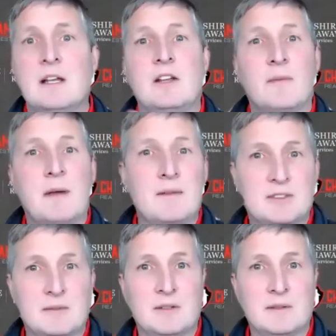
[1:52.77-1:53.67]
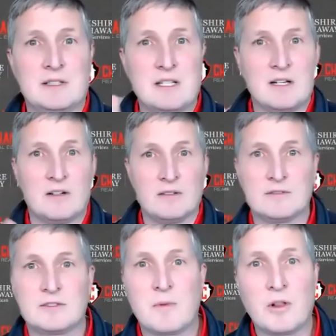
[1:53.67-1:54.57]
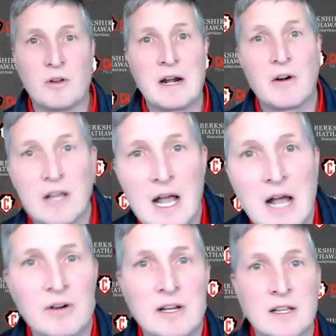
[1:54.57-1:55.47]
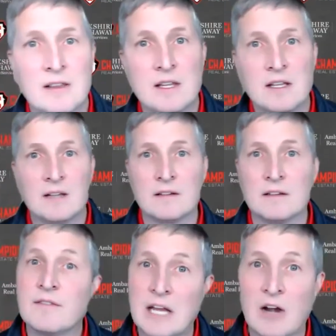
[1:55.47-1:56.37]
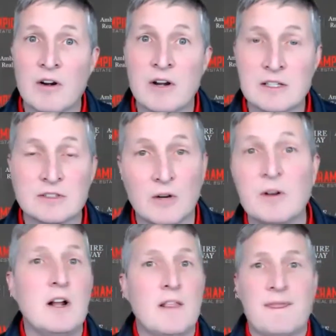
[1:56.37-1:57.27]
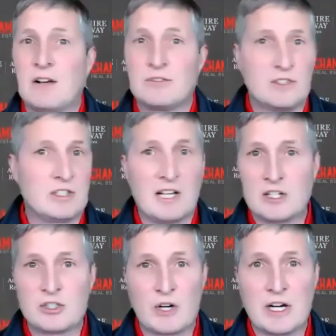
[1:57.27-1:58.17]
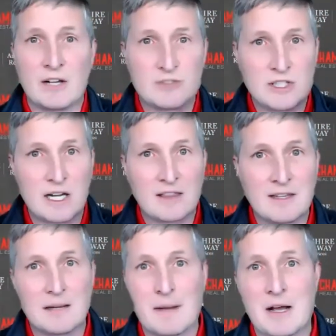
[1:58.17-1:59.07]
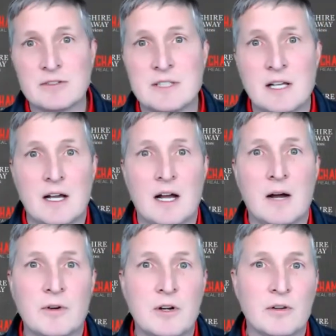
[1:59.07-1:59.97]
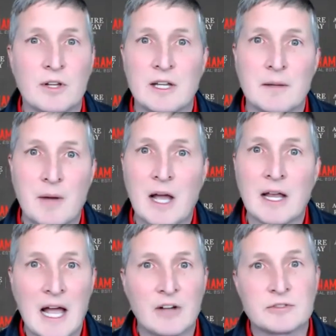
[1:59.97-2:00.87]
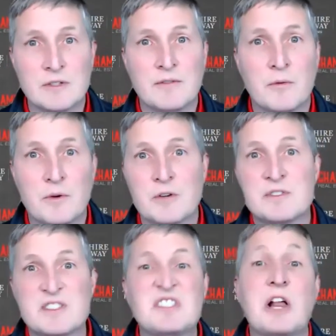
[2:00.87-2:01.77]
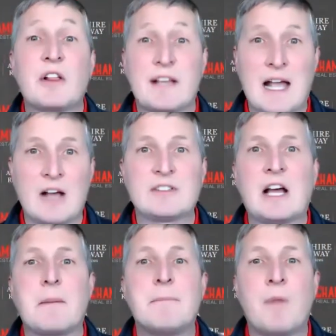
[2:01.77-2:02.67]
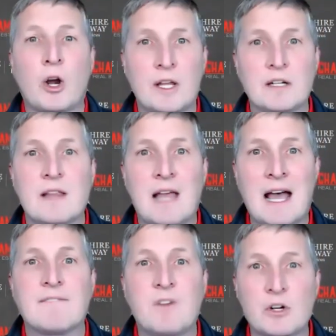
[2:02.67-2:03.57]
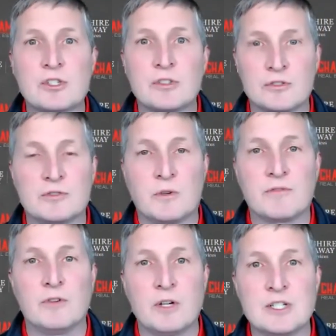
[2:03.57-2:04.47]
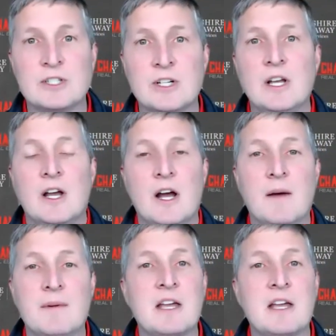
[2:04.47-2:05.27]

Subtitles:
maybe it's going to be a little, smaller area out in the living area. So those are just kind of trade-offs that you got to think about when you're looking at buying a house, or even when you're selling a house, how to market that functional square footage and